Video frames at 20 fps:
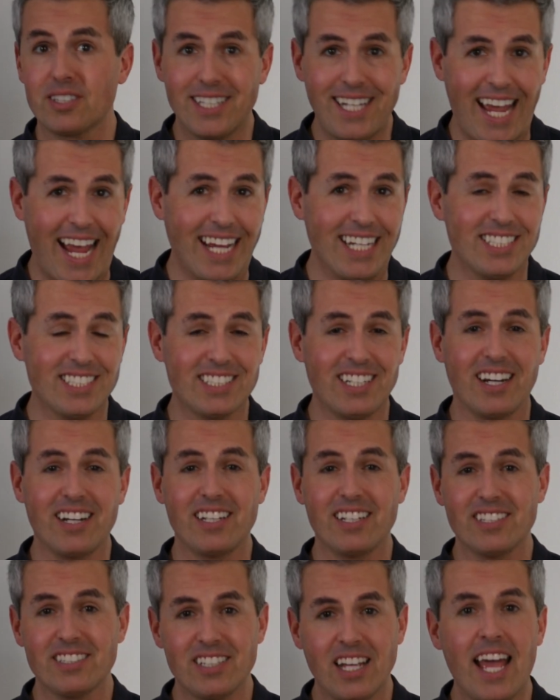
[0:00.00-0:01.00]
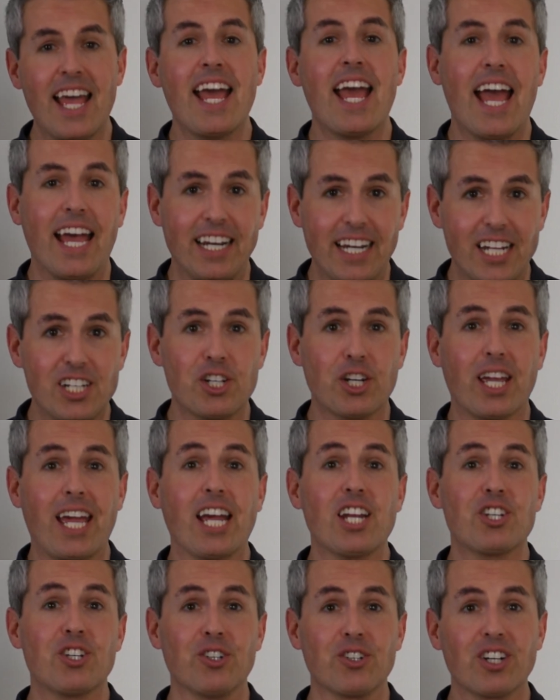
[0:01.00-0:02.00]
case studies, and
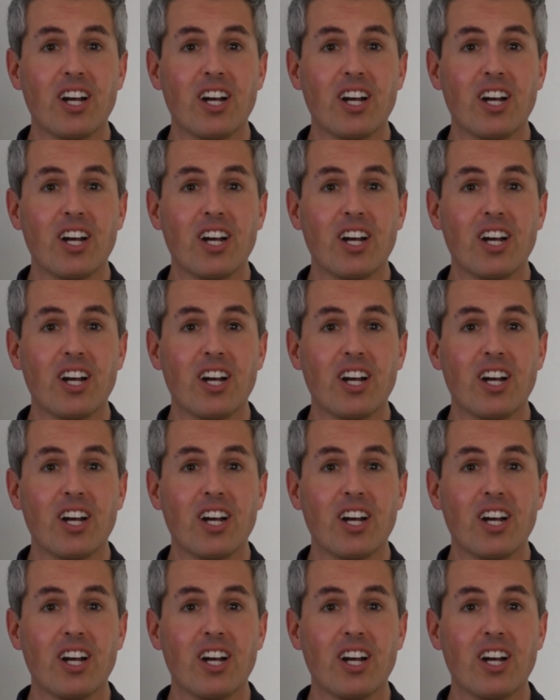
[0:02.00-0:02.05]
educational